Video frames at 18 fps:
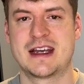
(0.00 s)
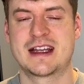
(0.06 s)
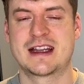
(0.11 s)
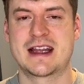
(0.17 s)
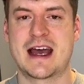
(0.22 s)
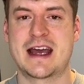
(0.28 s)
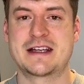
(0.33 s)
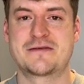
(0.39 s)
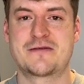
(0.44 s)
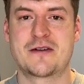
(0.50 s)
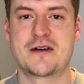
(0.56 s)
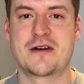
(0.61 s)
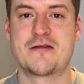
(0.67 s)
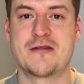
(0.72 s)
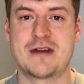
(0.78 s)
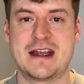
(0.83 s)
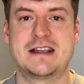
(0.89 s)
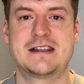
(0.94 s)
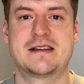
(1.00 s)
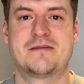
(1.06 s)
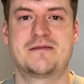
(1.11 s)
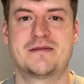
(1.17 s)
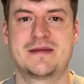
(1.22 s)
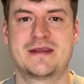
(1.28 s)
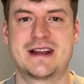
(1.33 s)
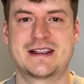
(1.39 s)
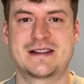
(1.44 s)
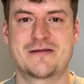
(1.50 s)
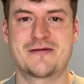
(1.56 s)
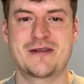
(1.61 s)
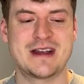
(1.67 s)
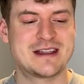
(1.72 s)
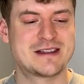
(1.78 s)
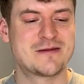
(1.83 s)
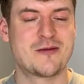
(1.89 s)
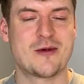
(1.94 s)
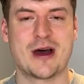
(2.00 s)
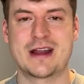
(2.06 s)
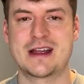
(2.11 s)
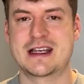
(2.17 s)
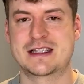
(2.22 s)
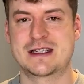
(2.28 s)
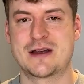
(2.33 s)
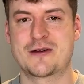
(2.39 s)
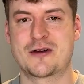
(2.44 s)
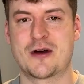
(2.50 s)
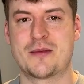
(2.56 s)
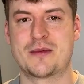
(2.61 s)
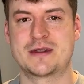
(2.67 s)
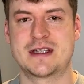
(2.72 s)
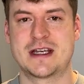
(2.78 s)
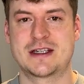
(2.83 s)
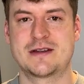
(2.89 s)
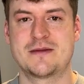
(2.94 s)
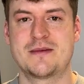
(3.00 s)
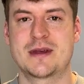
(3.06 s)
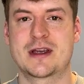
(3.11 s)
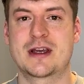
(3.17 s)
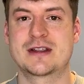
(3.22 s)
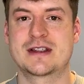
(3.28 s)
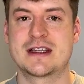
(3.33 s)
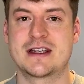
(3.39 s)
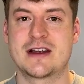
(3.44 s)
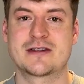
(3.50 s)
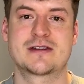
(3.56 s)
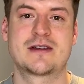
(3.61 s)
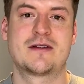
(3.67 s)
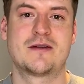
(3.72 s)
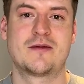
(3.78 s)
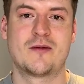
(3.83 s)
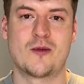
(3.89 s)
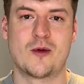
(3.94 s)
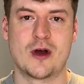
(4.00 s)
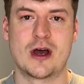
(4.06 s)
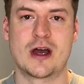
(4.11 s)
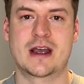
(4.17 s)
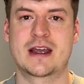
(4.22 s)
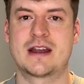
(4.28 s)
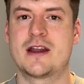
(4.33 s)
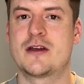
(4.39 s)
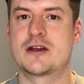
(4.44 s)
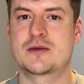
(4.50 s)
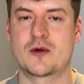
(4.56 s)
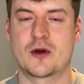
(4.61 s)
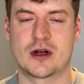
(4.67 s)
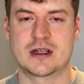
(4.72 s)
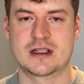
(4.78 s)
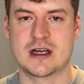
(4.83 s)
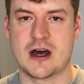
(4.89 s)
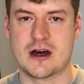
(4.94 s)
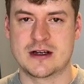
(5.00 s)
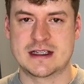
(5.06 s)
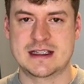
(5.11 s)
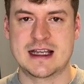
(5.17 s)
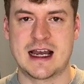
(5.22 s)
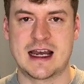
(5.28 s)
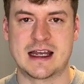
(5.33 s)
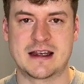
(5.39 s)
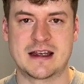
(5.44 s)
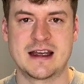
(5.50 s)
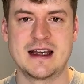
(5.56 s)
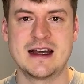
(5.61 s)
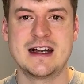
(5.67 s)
that is for a reason. There's a reason why there's no competition, because it doesn't work and those products aren't selling.